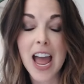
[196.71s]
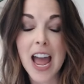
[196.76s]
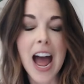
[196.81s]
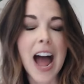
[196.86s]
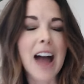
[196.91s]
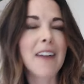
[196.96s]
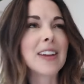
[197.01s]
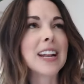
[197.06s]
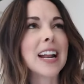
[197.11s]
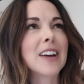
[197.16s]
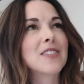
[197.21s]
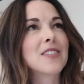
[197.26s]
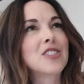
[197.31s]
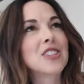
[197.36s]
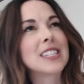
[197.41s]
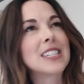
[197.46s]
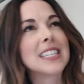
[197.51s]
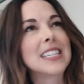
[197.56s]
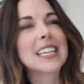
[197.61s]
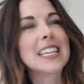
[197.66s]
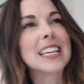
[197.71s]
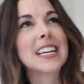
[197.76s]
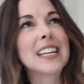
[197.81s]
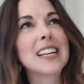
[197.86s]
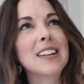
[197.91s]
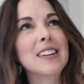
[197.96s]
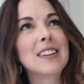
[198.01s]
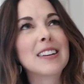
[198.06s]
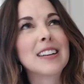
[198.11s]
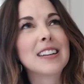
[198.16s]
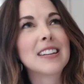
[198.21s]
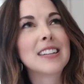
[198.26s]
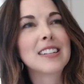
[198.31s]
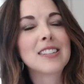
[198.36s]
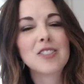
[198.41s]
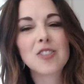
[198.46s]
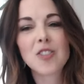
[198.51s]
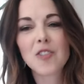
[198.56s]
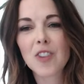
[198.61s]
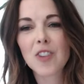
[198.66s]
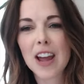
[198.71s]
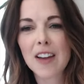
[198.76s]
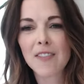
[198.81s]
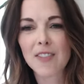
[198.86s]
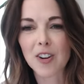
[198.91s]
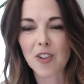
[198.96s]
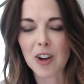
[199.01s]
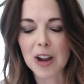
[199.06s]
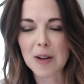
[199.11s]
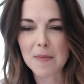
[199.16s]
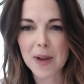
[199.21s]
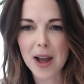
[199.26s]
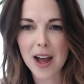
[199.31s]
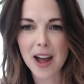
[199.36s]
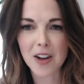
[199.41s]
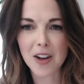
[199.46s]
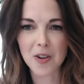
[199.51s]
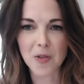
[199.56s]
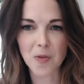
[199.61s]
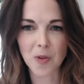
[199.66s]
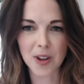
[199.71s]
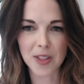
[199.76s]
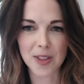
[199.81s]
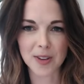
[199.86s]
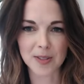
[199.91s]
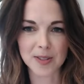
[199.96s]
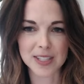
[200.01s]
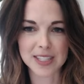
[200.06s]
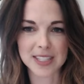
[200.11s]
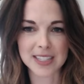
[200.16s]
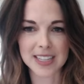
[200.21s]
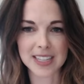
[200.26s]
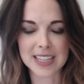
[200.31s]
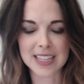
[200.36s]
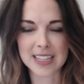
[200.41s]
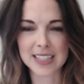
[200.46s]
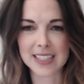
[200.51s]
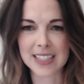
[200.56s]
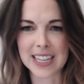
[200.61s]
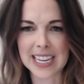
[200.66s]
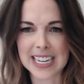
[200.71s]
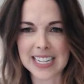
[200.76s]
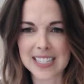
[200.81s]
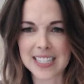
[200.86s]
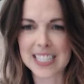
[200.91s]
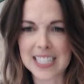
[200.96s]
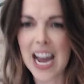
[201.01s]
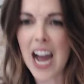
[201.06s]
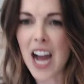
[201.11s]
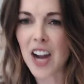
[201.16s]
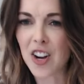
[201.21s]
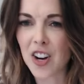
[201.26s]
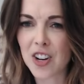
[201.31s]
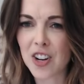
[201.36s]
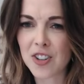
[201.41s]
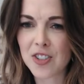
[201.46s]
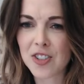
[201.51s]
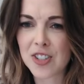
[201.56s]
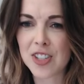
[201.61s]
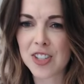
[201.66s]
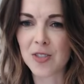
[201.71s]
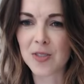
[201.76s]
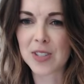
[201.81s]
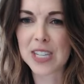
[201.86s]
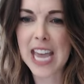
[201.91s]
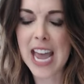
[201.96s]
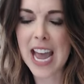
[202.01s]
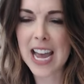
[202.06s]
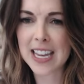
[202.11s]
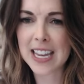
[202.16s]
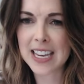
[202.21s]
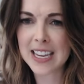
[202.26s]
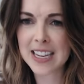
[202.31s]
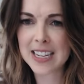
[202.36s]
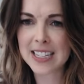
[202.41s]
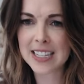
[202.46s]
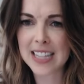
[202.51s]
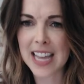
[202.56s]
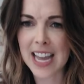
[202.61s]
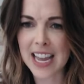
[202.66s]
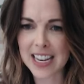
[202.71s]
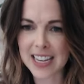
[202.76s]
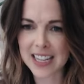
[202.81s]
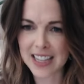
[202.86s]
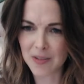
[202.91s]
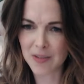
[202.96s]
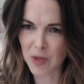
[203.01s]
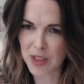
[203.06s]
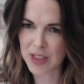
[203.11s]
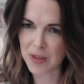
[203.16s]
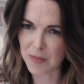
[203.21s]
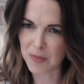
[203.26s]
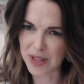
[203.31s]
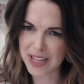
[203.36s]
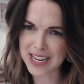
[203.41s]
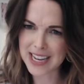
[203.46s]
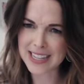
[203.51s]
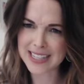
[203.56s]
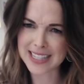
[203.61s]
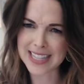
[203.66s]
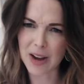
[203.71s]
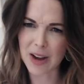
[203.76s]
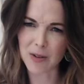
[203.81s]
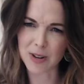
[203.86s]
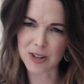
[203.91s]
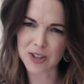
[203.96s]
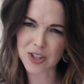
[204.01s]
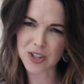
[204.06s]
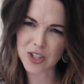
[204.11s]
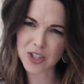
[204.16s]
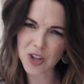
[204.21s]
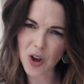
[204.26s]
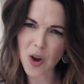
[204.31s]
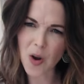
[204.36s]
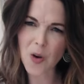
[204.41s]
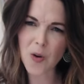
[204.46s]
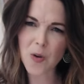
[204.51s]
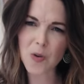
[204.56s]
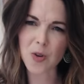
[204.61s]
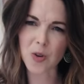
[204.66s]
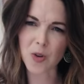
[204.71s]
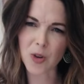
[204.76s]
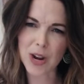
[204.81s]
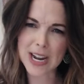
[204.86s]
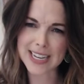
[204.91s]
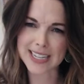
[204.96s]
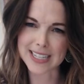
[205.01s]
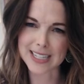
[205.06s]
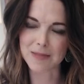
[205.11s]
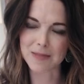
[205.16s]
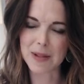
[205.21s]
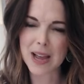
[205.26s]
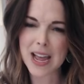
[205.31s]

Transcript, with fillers: I mean, I was just thinking, did you ever have a grandpa who wore those, like, dockers, those khakis that with the pleats that were so crisp?